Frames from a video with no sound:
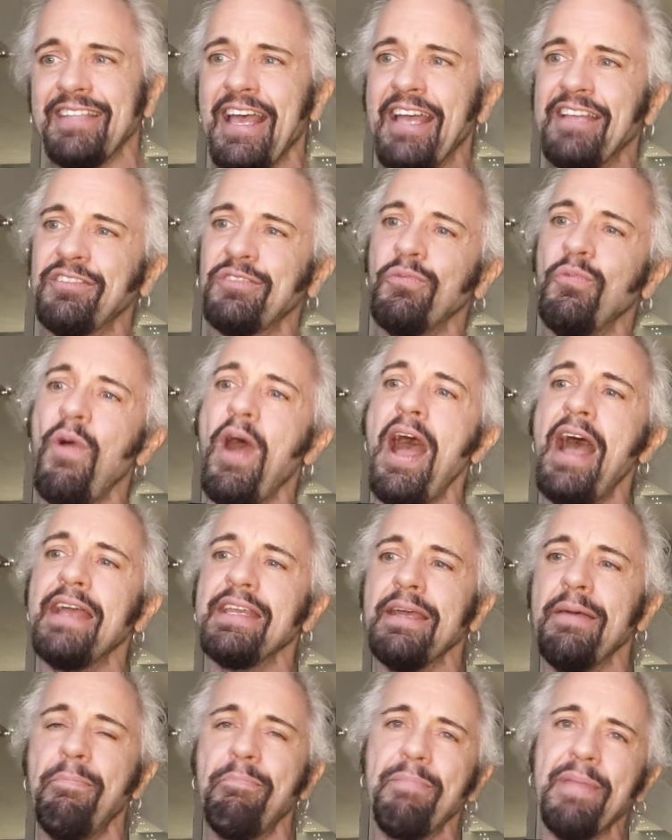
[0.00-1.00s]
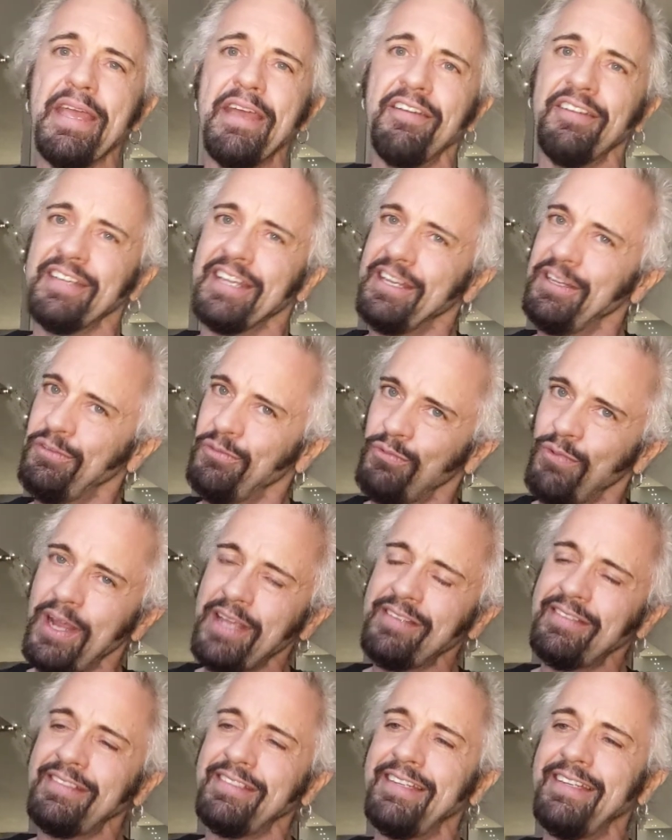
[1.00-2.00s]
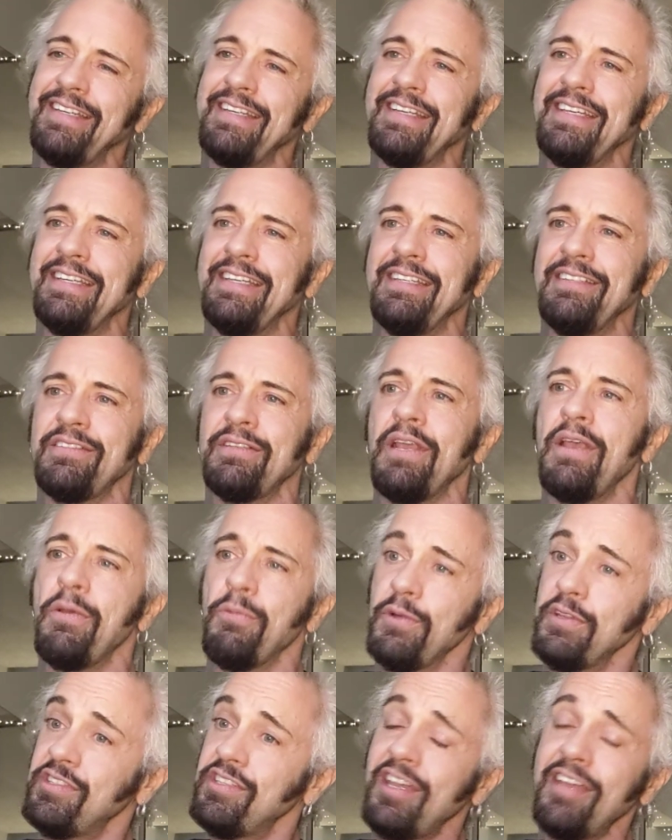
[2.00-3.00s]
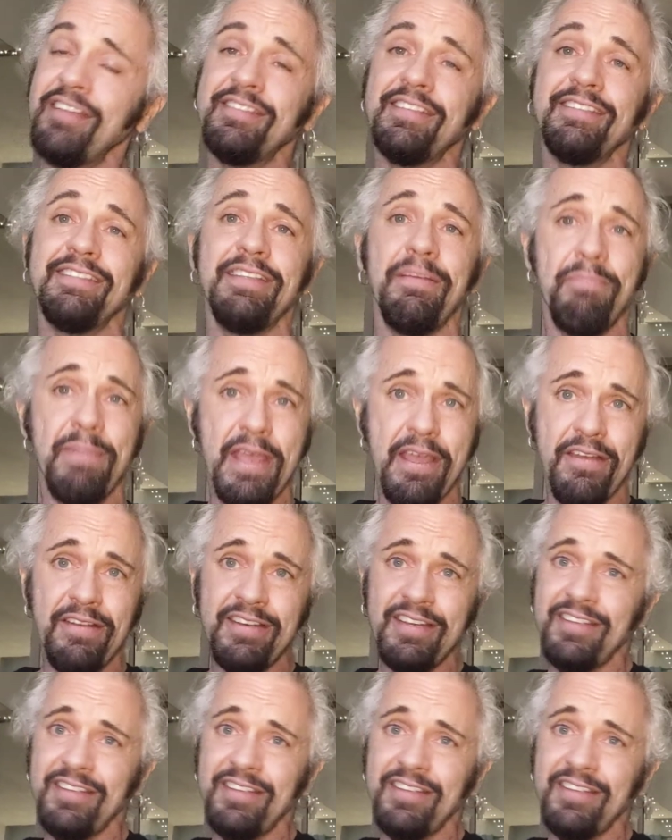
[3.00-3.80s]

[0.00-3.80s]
that's why a bear can rest at ease with just the bare